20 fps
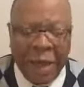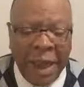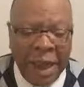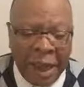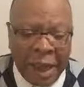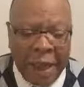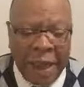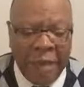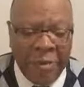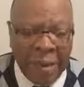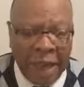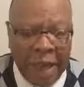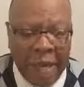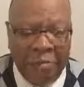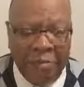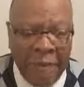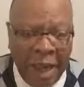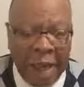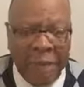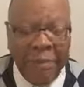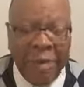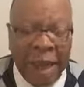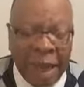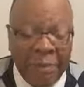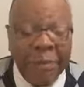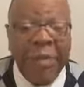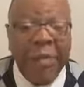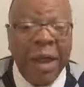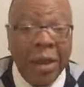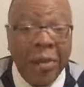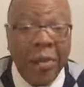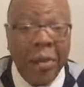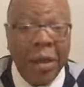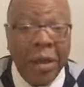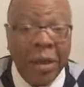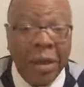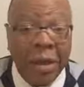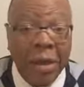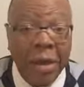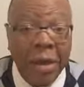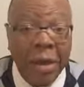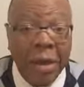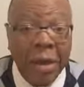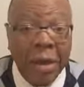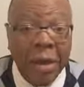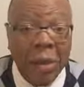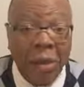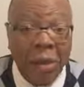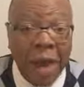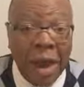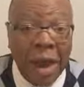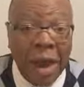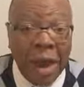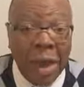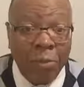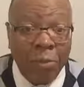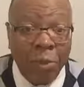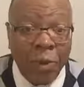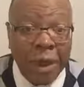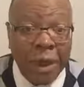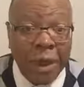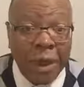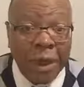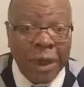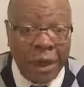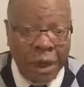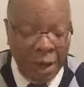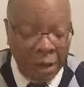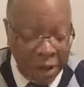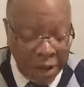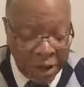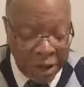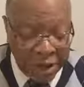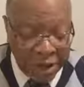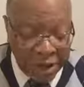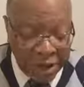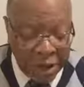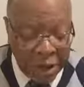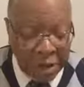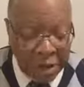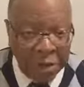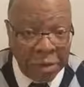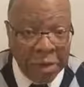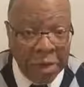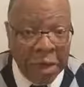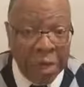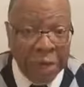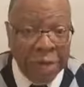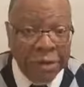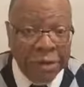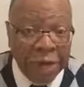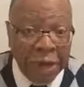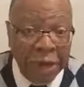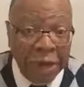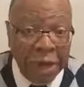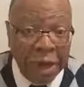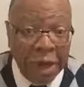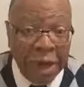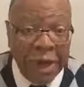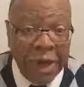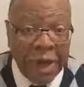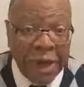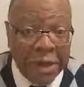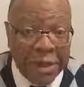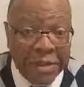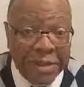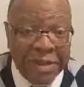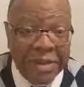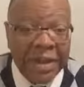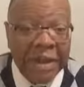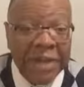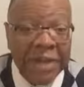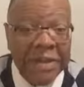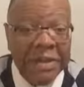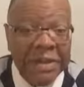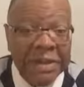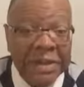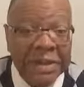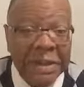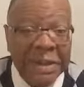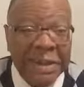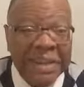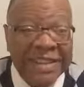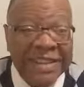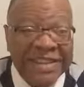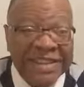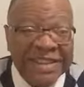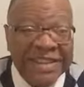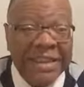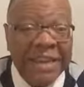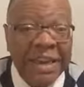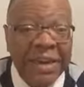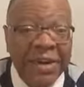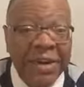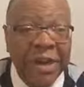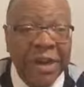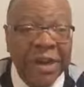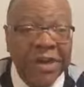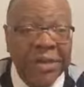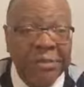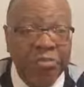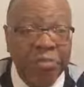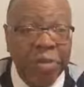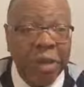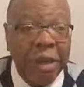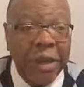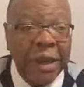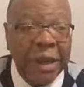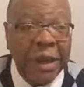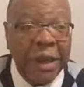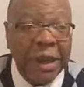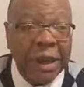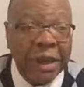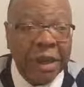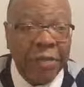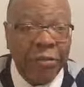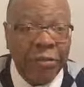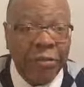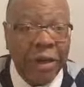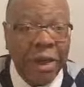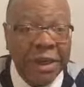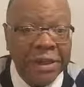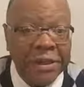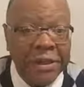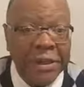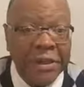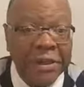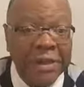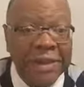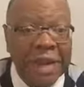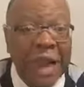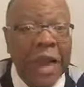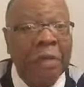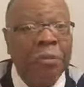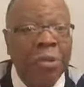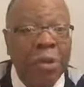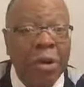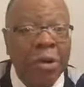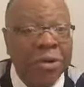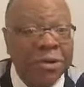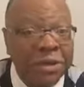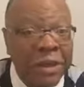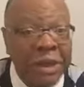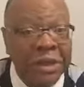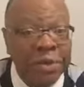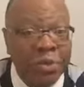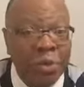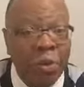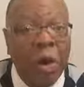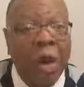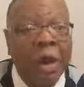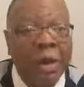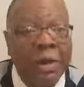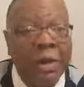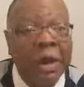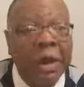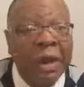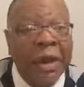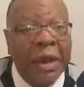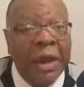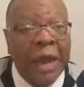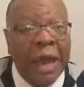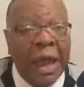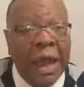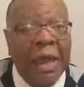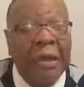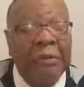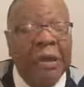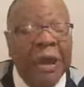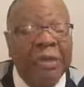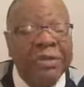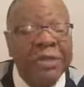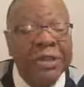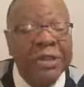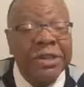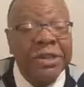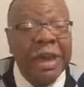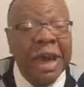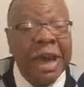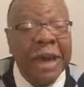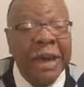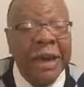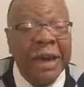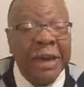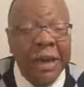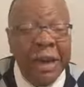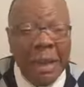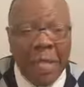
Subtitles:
and make me after thy will, while I'm waiting, yielding and still. So is this serious plague, affliction, not upon just one element of society,